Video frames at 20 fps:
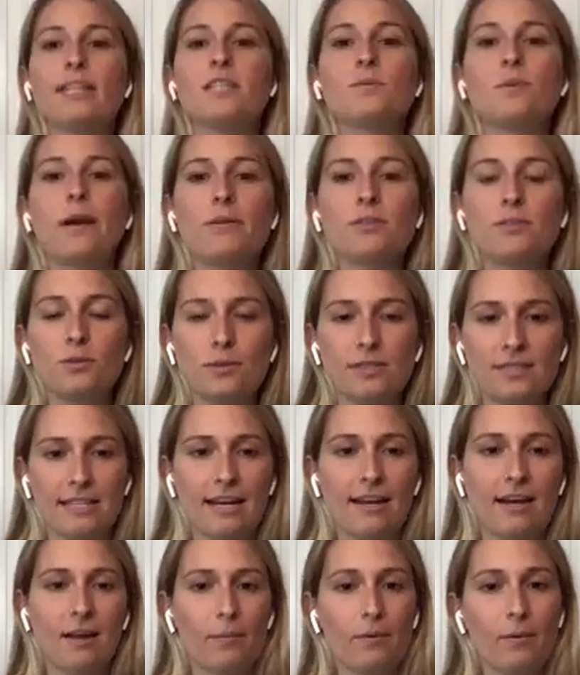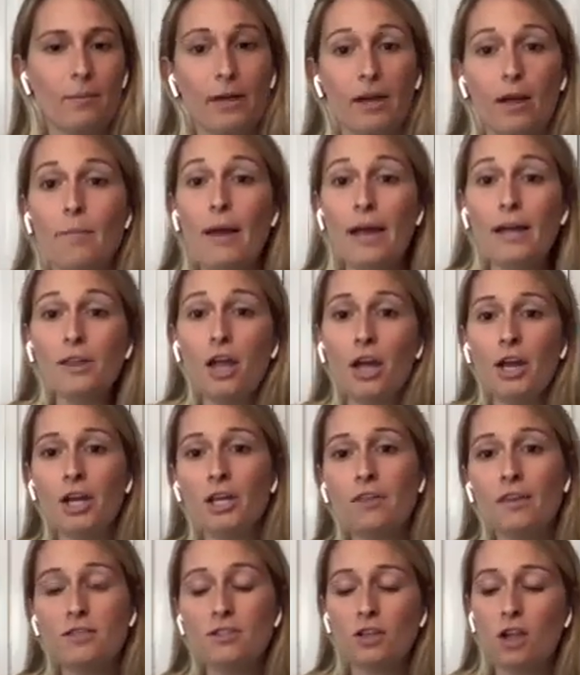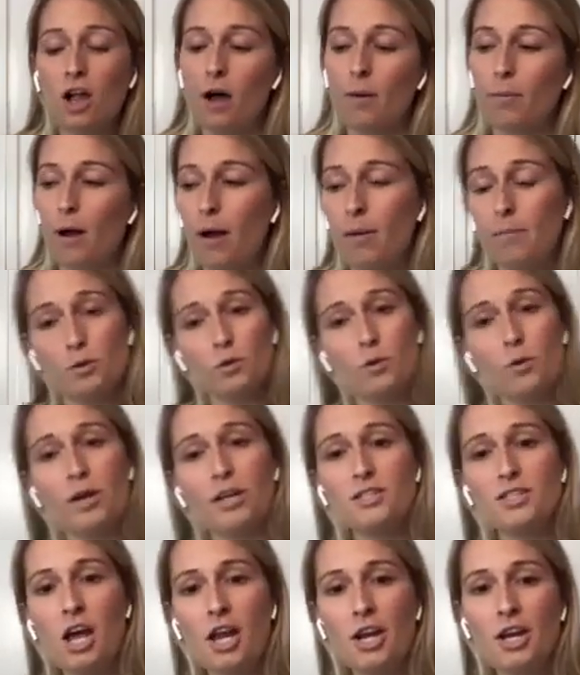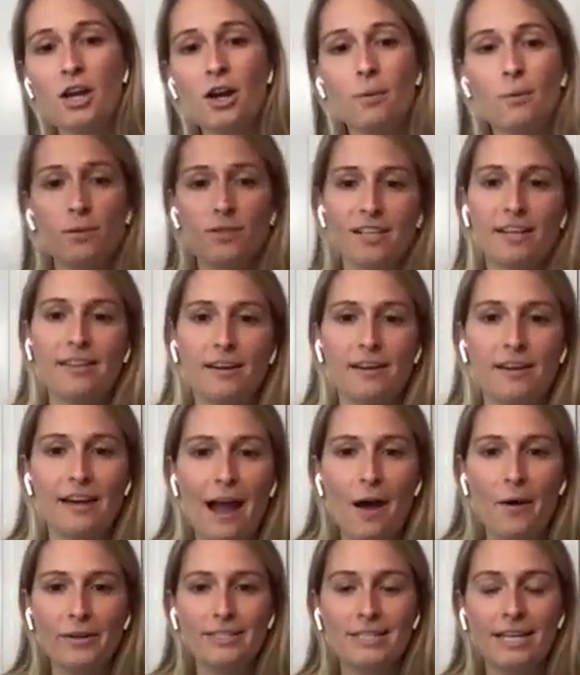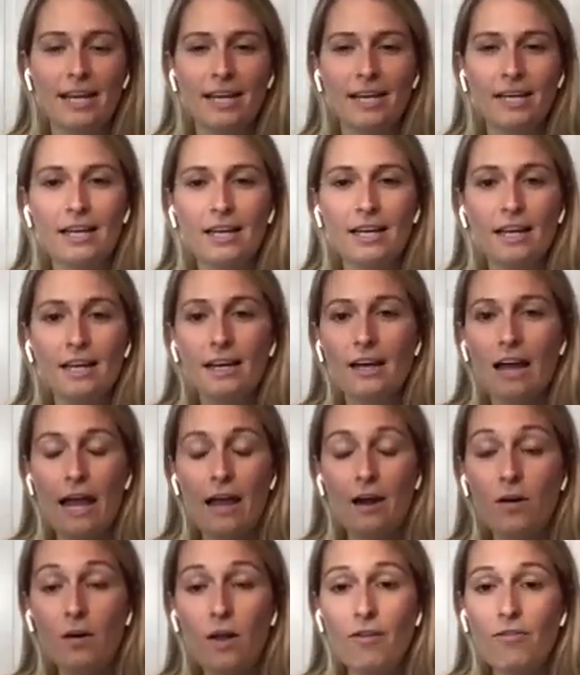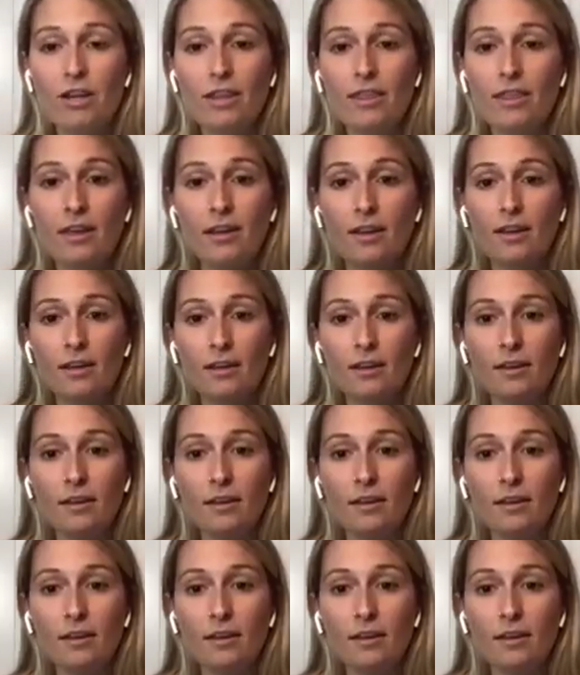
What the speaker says: sense when I was doing stand-up, and I'm like, I'm headlining this club, I'm doing a set here, I'm doing a set there. Now it's like, I don't have anything.